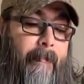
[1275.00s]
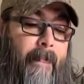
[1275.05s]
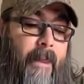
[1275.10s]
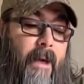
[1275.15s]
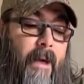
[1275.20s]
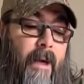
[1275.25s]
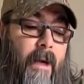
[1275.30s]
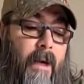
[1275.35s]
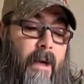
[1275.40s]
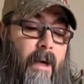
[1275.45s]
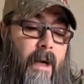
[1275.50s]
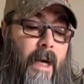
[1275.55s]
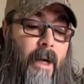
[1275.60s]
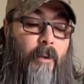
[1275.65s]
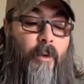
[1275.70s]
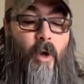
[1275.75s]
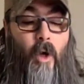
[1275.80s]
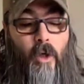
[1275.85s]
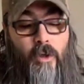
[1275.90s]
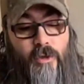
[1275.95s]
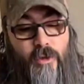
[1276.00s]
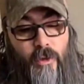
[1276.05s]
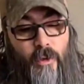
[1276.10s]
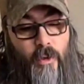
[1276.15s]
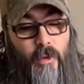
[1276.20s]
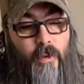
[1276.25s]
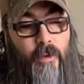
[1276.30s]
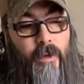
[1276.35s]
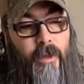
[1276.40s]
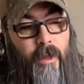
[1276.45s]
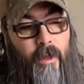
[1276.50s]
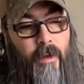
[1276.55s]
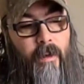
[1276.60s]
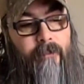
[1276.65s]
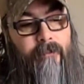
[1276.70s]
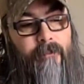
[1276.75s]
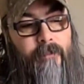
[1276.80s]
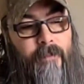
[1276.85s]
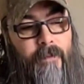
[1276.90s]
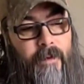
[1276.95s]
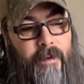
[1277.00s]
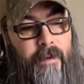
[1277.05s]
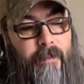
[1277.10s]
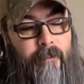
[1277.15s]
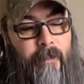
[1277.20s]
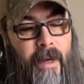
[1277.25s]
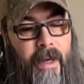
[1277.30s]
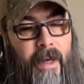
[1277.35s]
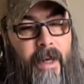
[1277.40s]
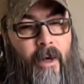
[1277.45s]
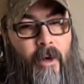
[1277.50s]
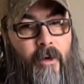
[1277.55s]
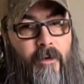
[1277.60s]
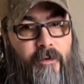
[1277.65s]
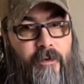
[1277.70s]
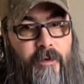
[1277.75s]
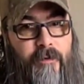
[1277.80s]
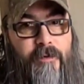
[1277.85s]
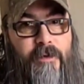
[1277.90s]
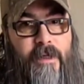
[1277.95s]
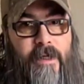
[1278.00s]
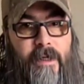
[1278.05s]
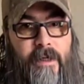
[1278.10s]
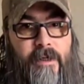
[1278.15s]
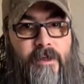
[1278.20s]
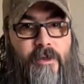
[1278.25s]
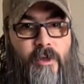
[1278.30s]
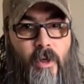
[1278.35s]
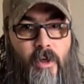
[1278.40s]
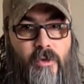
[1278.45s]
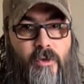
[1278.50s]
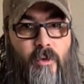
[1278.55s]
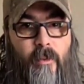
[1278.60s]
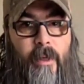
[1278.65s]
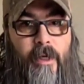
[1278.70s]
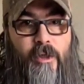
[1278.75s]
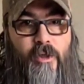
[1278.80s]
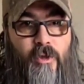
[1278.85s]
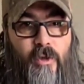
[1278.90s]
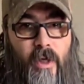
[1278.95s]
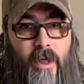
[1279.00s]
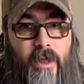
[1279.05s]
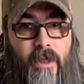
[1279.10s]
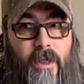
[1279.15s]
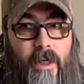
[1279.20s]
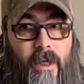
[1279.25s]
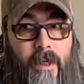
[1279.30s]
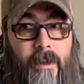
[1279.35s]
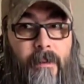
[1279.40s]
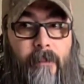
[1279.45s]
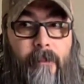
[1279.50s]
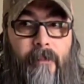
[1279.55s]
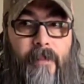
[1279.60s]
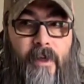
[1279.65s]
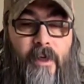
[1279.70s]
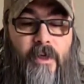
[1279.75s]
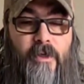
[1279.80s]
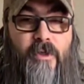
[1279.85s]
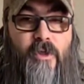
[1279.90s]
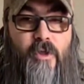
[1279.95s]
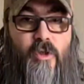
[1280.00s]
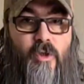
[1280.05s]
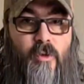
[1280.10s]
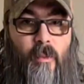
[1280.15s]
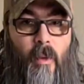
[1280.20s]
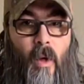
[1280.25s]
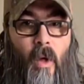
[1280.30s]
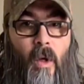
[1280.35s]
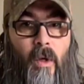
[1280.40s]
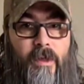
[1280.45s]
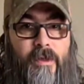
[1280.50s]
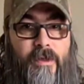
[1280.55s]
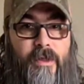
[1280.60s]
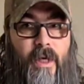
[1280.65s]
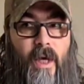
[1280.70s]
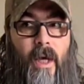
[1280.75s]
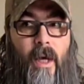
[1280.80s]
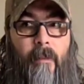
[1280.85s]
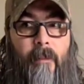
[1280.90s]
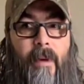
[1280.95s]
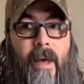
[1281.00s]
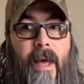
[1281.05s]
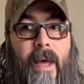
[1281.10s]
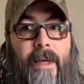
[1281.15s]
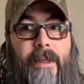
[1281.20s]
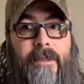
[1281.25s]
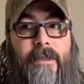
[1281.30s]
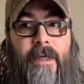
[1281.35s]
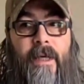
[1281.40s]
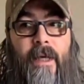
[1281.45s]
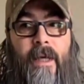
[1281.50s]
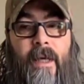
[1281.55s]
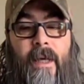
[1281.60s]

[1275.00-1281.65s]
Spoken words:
I would also, you know, my AR-15 is also my truck gun because it's small, it's compact,